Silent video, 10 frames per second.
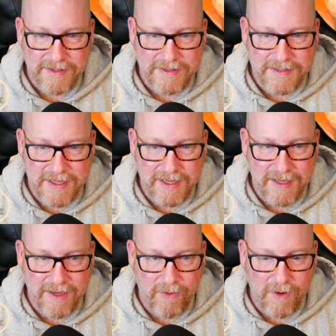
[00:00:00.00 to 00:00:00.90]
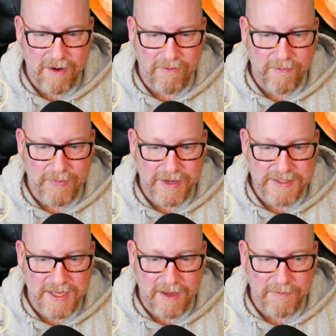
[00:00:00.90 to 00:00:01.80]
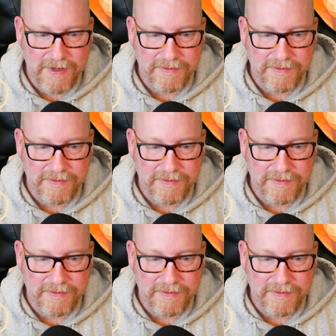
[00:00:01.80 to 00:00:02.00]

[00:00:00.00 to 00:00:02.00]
See whoever picks up.